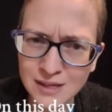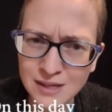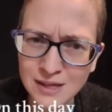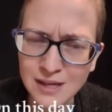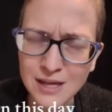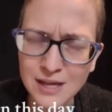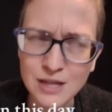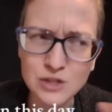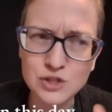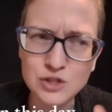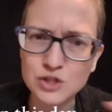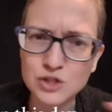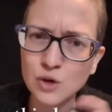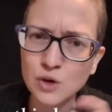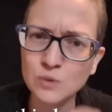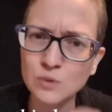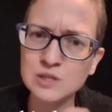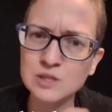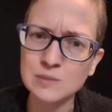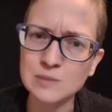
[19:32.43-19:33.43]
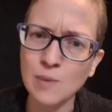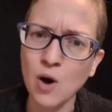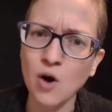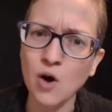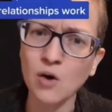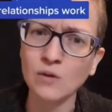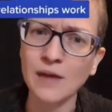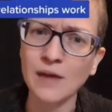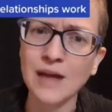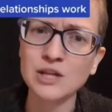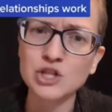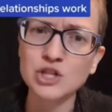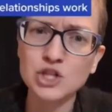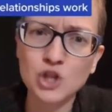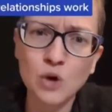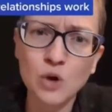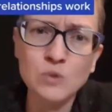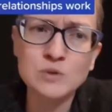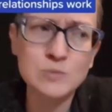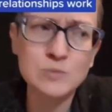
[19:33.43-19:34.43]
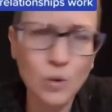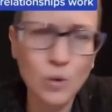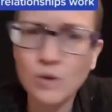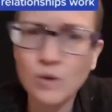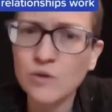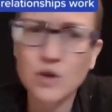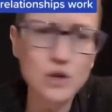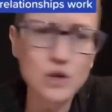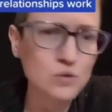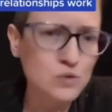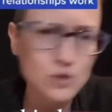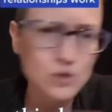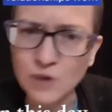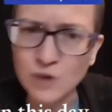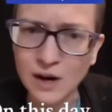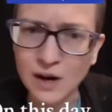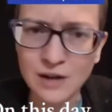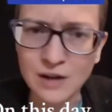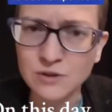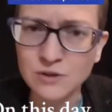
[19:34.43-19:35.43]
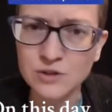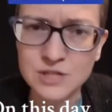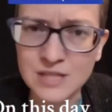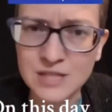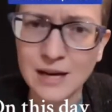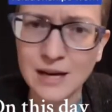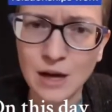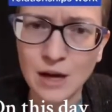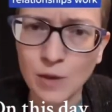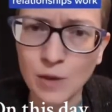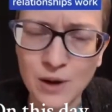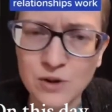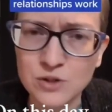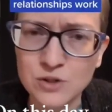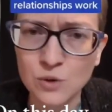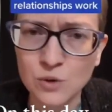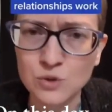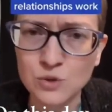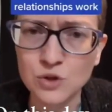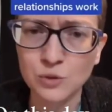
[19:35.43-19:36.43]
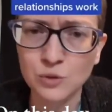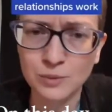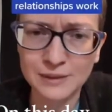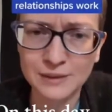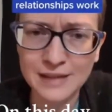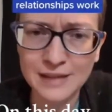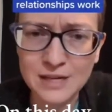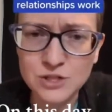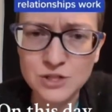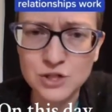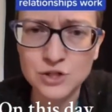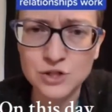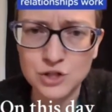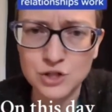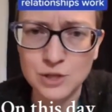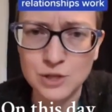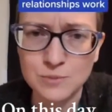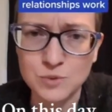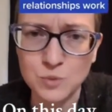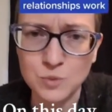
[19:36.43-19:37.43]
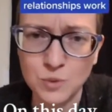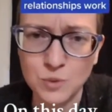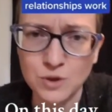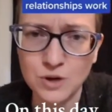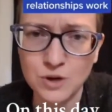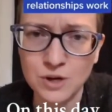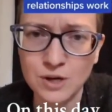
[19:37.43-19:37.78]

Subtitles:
is so small and shows more that you do not understand how parasocial relationships work.